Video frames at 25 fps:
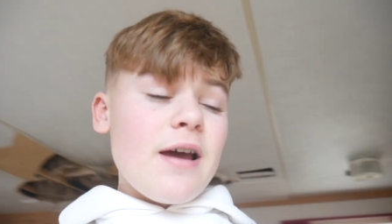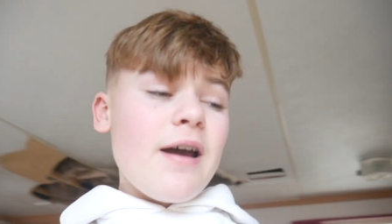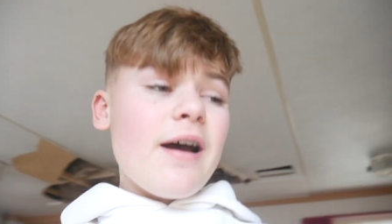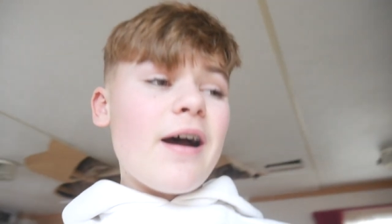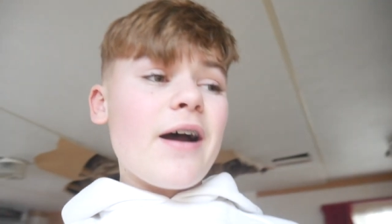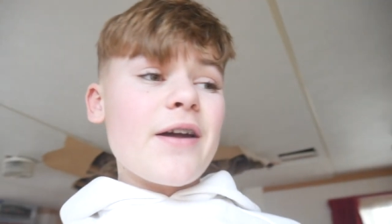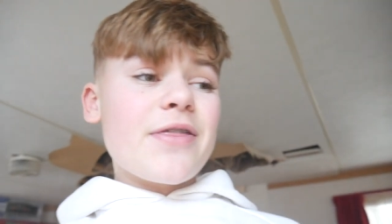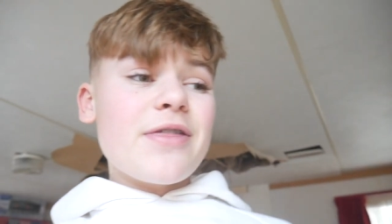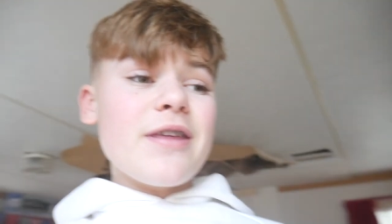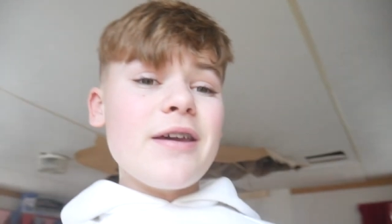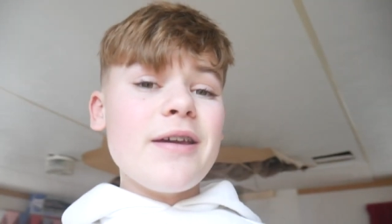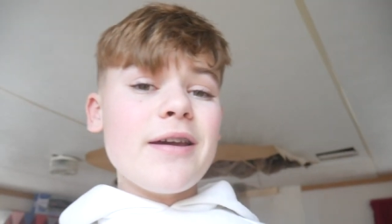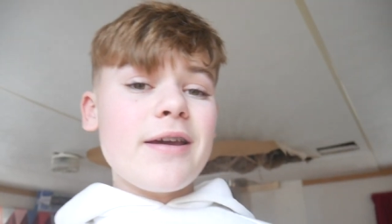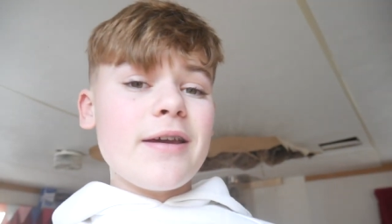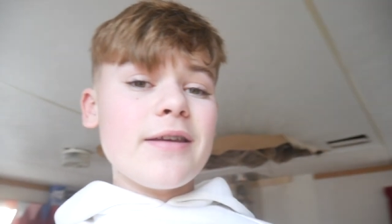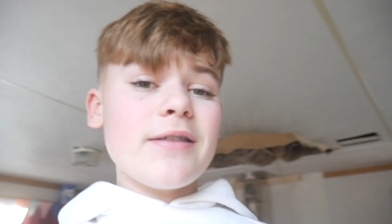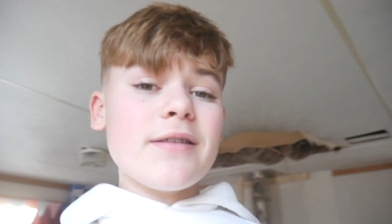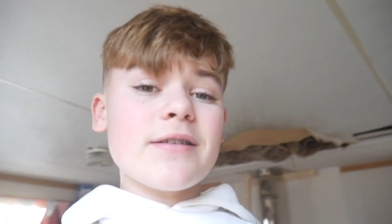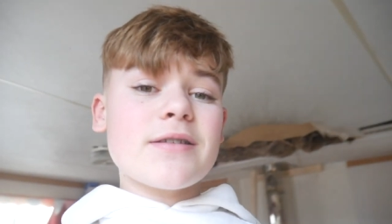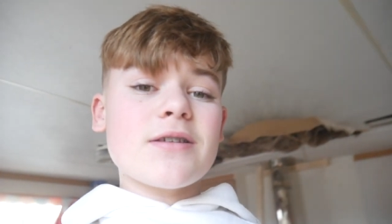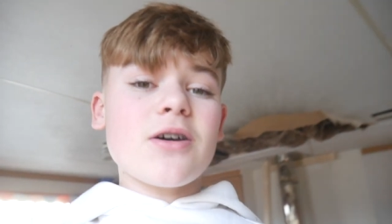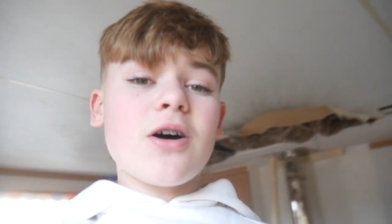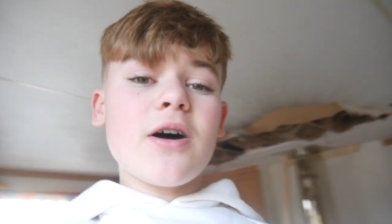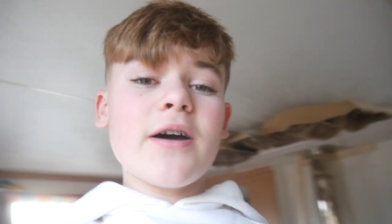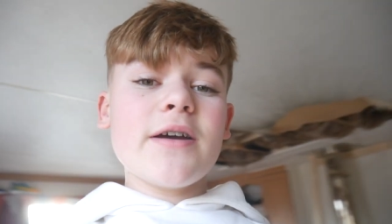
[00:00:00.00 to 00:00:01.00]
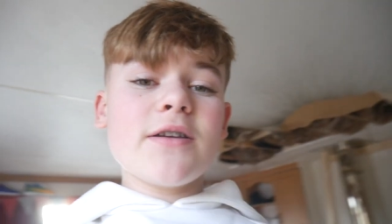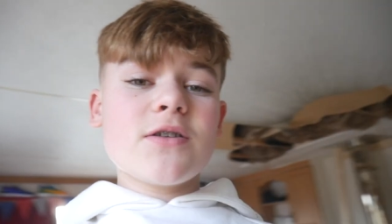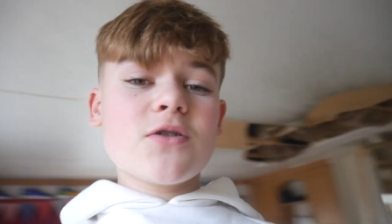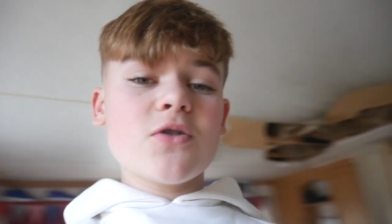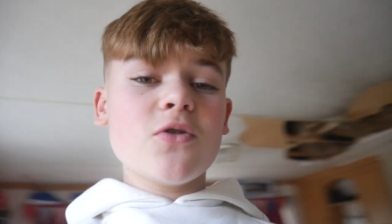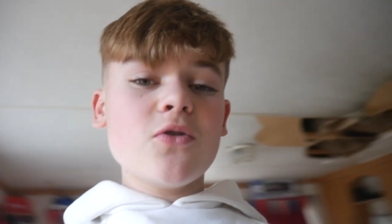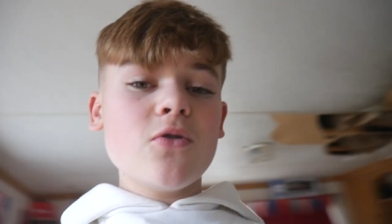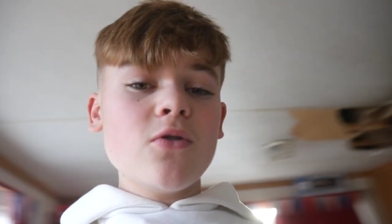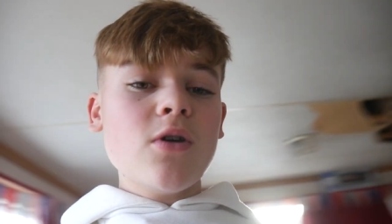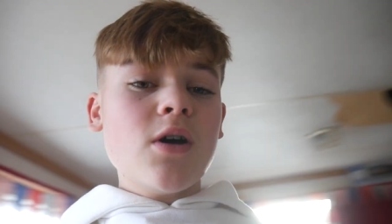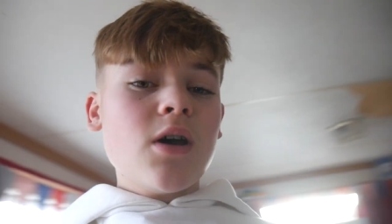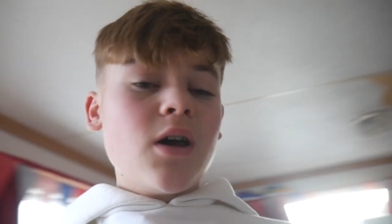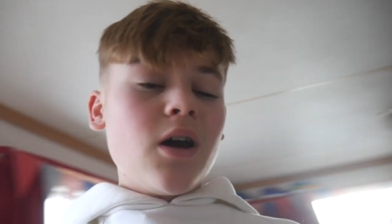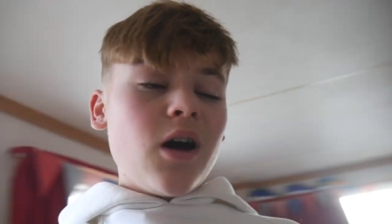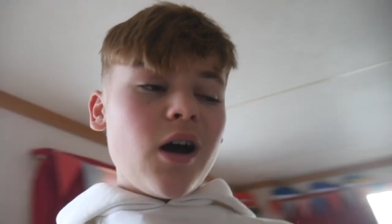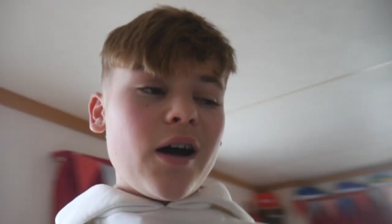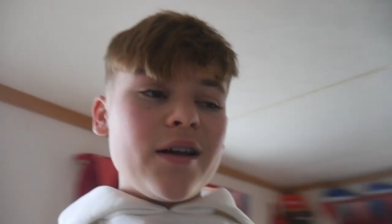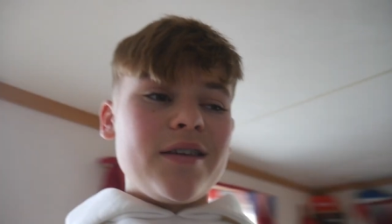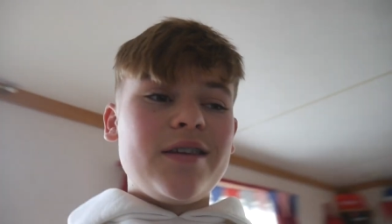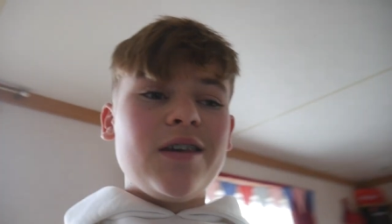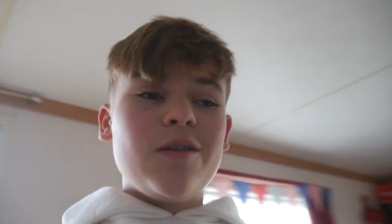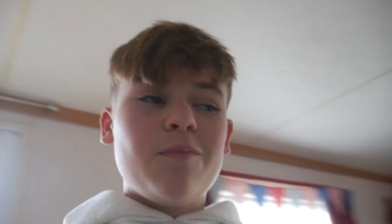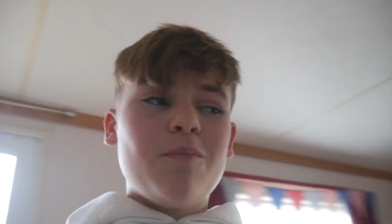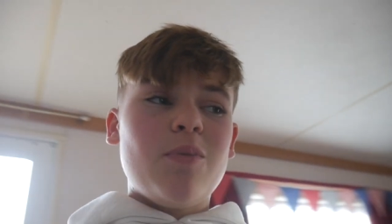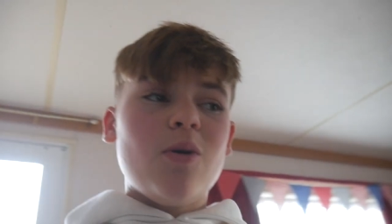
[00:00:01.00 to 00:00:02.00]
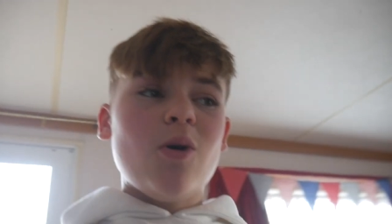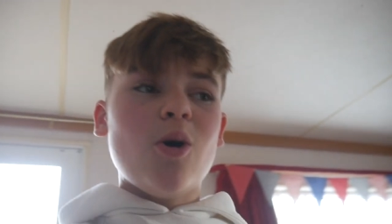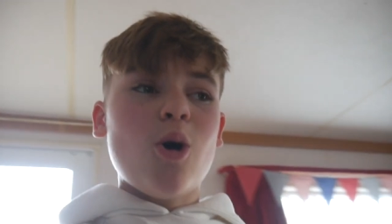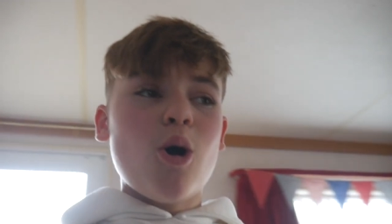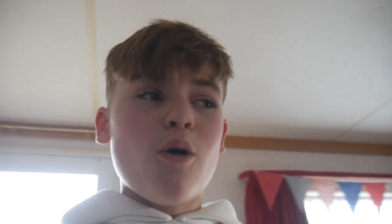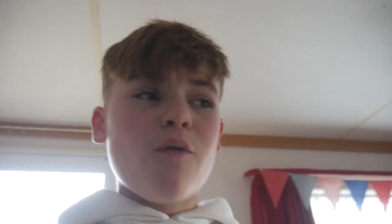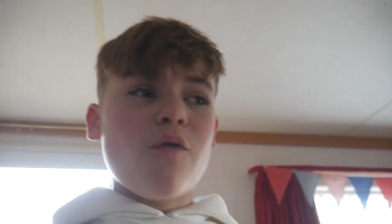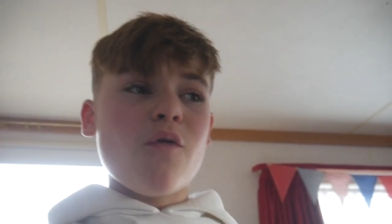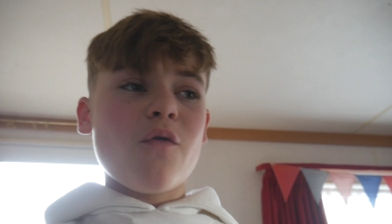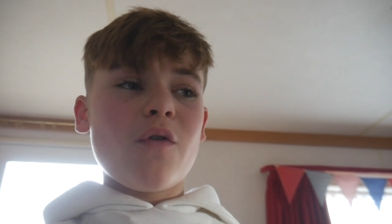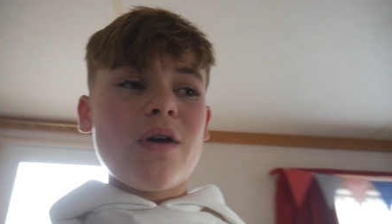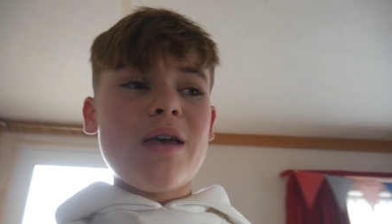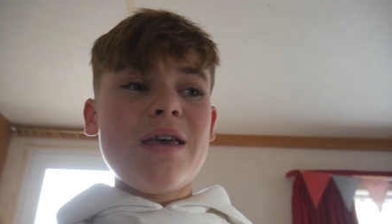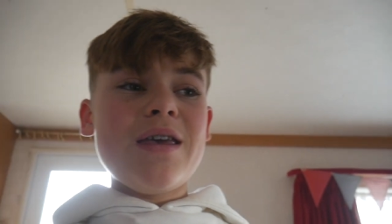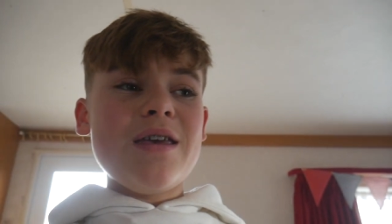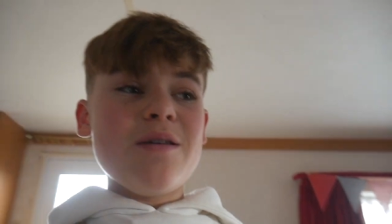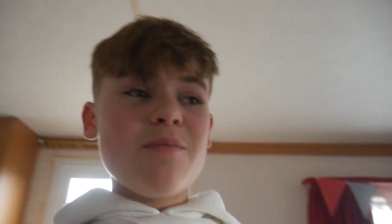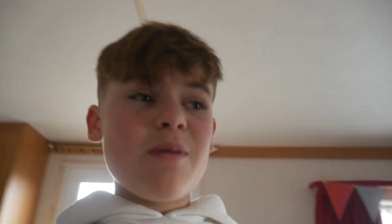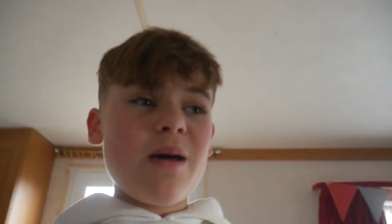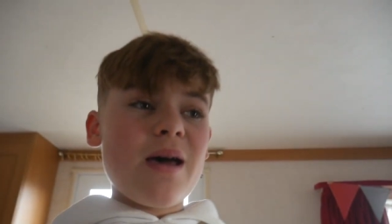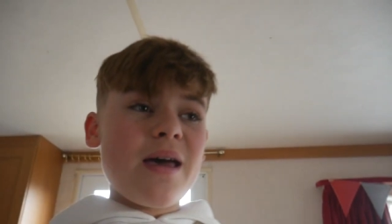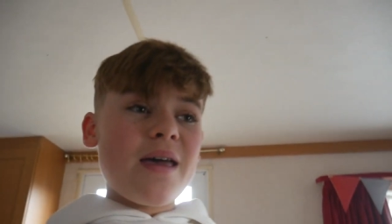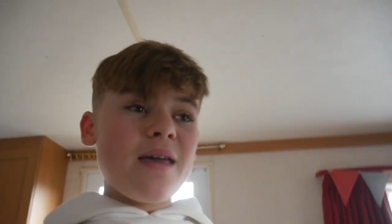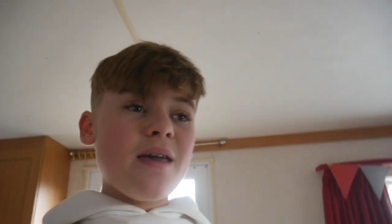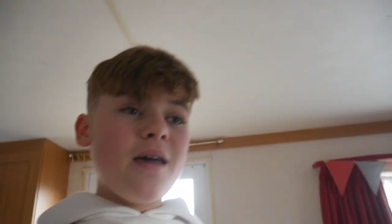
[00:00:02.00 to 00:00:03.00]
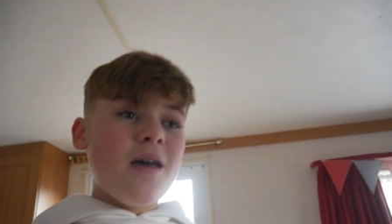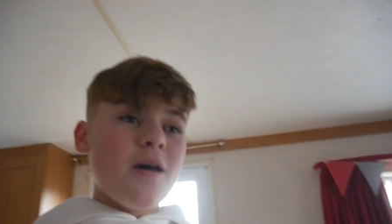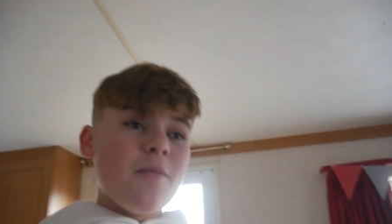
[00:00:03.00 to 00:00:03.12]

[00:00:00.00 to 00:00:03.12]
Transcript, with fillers: I think in the title, I did put off of eBay